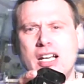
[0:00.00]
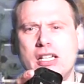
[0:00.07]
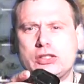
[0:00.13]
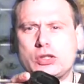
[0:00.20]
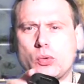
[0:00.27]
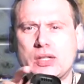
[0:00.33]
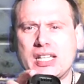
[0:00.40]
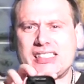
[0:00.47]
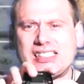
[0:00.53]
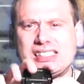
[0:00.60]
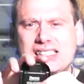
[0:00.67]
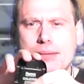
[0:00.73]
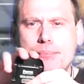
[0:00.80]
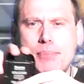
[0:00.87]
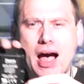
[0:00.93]
So this is
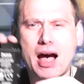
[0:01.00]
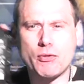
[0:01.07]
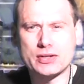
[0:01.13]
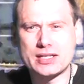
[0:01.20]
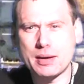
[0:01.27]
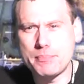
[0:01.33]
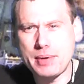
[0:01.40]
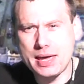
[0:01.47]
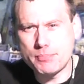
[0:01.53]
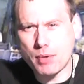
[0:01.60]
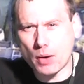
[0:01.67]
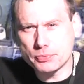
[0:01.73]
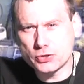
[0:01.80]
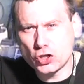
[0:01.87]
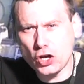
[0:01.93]
the Parrot
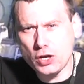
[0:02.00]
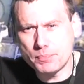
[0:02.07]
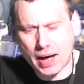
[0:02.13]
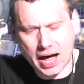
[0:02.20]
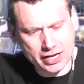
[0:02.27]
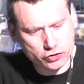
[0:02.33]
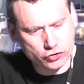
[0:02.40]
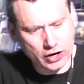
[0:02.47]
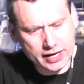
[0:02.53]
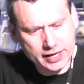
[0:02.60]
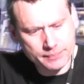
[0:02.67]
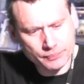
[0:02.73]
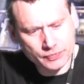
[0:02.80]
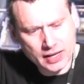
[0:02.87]
Bebop 2 battery,